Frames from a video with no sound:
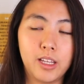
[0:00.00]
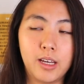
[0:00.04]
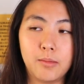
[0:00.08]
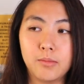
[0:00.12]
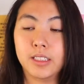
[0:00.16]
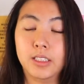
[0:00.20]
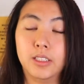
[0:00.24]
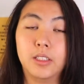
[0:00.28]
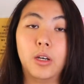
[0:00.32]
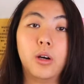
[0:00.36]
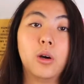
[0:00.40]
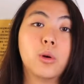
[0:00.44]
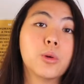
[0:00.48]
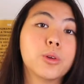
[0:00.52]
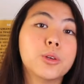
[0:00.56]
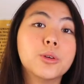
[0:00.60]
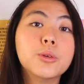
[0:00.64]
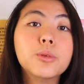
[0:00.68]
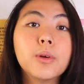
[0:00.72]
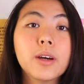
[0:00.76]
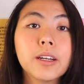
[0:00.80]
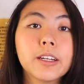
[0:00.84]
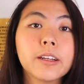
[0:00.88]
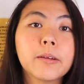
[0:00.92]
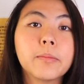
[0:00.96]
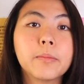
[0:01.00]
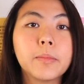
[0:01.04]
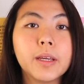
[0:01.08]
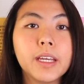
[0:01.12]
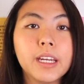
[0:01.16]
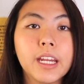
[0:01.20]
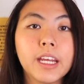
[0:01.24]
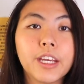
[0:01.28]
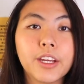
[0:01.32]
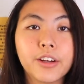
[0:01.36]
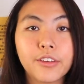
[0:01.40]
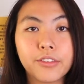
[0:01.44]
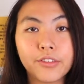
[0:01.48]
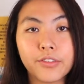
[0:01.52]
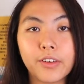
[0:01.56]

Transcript: them. So you end up meeting your